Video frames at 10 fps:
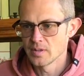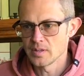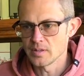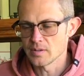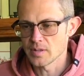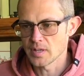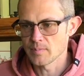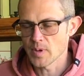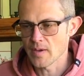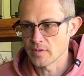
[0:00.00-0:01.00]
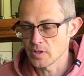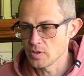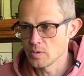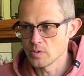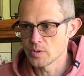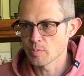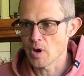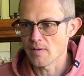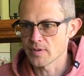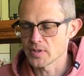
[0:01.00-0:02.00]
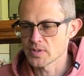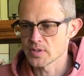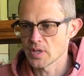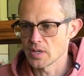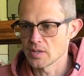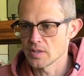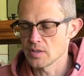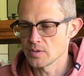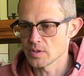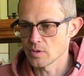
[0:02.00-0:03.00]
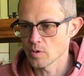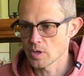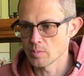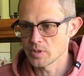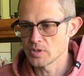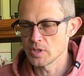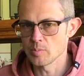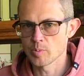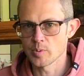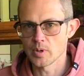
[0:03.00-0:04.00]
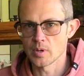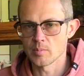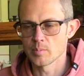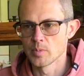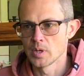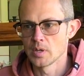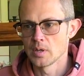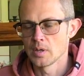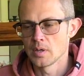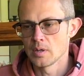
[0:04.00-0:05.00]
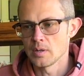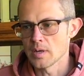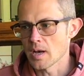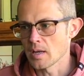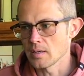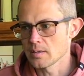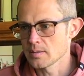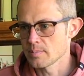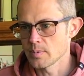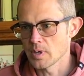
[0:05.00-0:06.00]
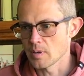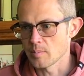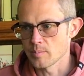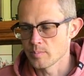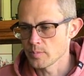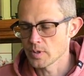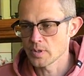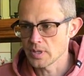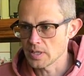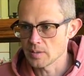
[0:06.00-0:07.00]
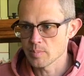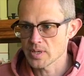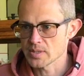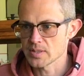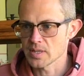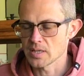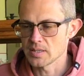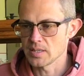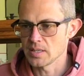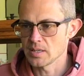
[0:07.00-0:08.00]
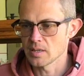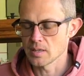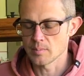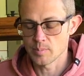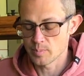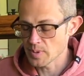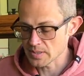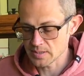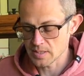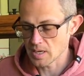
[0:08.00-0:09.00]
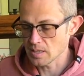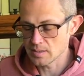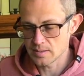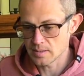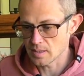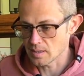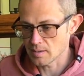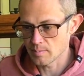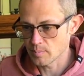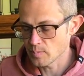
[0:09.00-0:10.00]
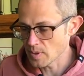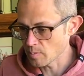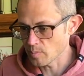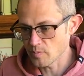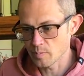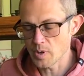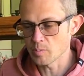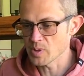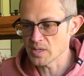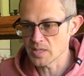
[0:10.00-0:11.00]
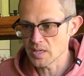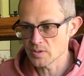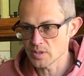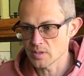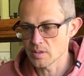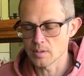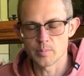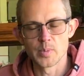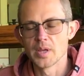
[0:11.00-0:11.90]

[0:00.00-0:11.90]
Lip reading: you know, they have huge profits and they use incredibly cheap, not clean pesticide tea, pesticides and on plantation